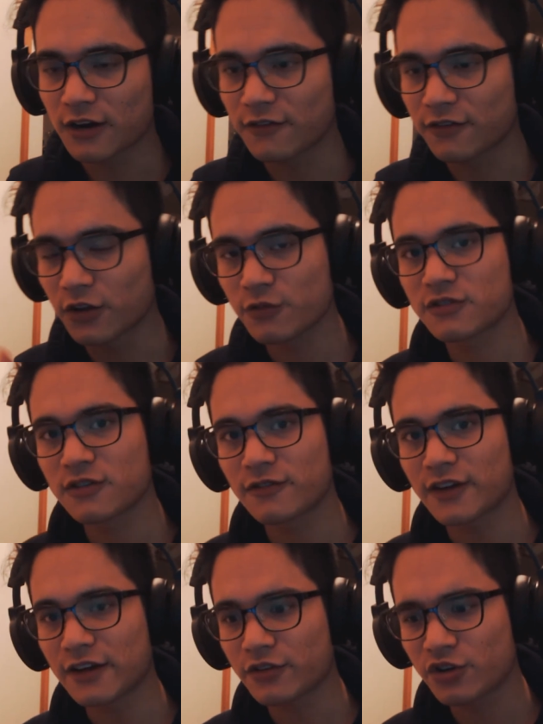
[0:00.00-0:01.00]
of Lone
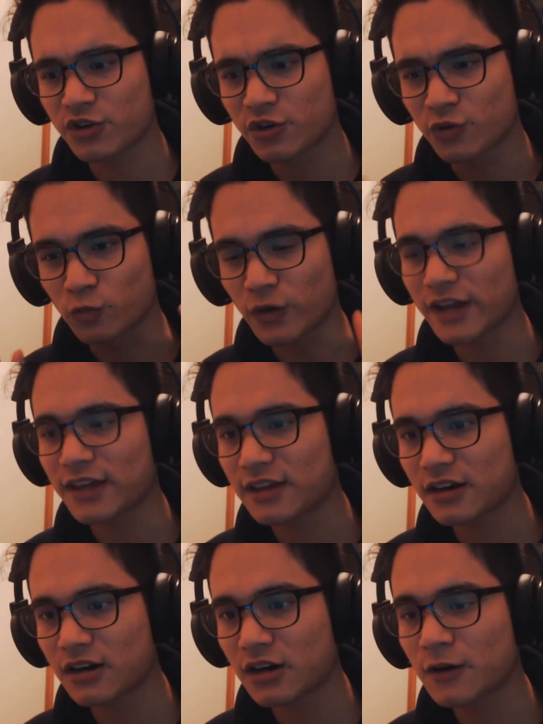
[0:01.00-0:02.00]
Survivor right
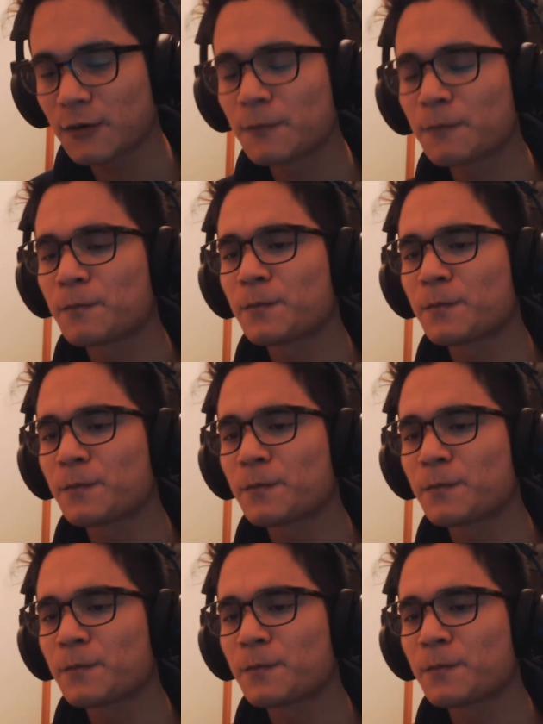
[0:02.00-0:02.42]
here.